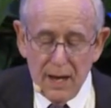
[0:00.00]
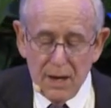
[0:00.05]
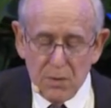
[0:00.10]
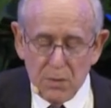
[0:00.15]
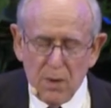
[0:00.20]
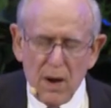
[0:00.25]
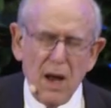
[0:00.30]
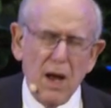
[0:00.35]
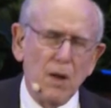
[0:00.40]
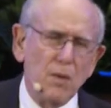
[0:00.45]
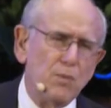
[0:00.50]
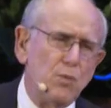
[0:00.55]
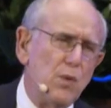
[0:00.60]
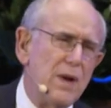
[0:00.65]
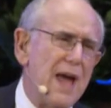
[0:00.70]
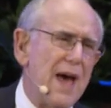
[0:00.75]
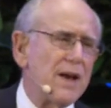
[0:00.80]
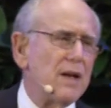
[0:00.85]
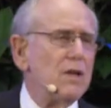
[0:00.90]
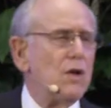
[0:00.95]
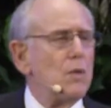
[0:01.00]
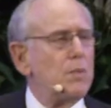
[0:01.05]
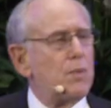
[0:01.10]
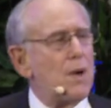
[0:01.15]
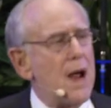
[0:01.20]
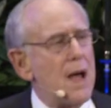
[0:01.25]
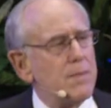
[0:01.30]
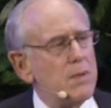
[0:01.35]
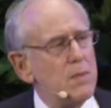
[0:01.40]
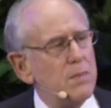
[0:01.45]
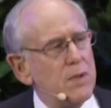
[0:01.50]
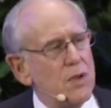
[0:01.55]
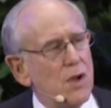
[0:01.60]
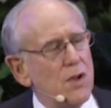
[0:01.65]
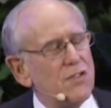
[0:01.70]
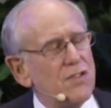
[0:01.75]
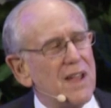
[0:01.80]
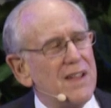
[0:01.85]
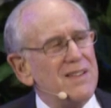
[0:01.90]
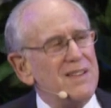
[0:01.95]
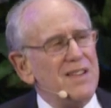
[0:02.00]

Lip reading: well, we had a little problem because,